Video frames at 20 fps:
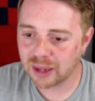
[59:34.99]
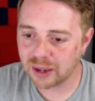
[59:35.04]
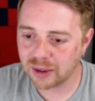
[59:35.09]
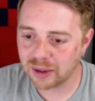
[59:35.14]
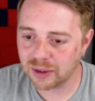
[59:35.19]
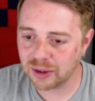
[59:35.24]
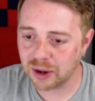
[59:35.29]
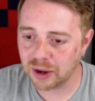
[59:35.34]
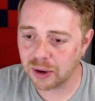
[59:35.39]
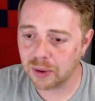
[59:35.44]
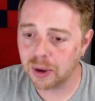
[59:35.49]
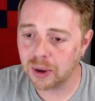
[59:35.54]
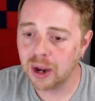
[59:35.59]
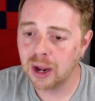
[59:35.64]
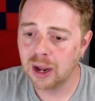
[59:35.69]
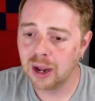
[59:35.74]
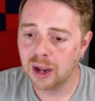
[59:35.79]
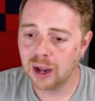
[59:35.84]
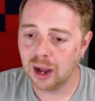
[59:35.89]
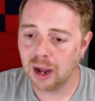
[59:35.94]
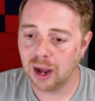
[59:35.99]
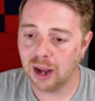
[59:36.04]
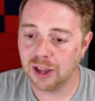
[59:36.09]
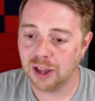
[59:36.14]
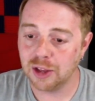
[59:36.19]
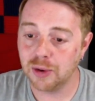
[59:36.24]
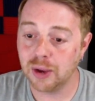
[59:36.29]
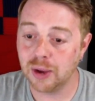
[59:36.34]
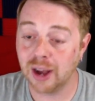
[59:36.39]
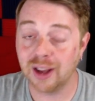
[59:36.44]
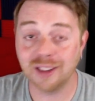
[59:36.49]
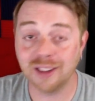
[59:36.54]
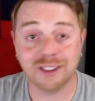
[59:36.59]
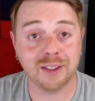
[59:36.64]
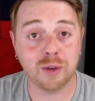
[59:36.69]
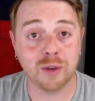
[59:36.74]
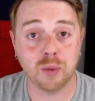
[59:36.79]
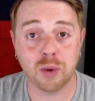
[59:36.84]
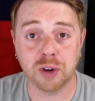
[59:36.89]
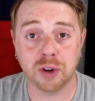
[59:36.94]
So, you guys have
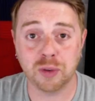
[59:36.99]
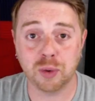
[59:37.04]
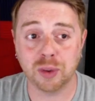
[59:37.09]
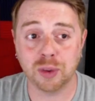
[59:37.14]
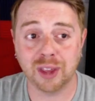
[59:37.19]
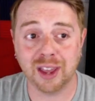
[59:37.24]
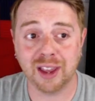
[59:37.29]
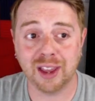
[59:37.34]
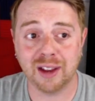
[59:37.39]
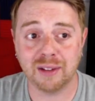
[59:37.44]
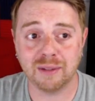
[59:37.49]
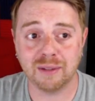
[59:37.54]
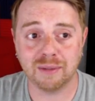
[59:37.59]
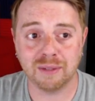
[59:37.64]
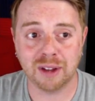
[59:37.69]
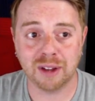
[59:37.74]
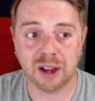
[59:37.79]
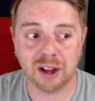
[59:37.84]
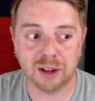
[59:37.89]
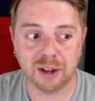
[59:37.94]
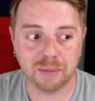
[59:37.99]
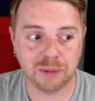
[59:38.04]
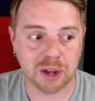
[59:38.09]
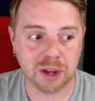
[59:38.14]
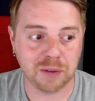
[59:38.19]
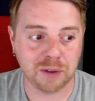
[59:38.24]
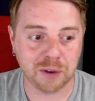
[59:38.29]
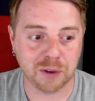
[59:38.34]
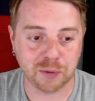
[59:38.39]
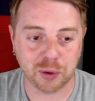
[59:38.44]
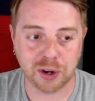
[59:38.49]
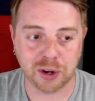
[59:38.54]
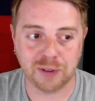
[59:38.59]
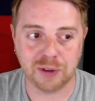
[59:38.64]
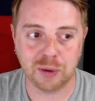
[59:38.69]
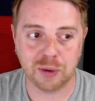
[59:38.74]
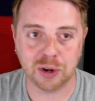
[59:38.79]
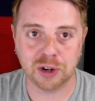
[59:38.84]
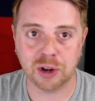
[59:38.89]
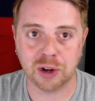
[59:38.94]
a wonderful day. Feel free if
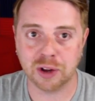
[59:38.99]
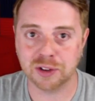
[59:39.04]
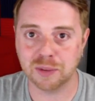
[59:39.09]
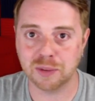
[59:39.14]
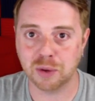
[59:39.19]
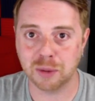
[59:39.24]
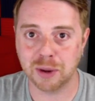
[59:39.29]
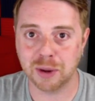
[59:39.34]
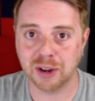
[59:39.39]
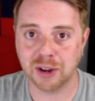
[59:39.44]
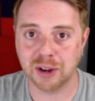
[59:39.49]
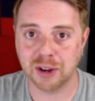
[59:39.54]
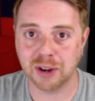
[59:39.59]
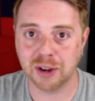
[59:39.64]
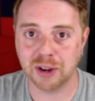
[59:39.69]
you want to talk some more about games.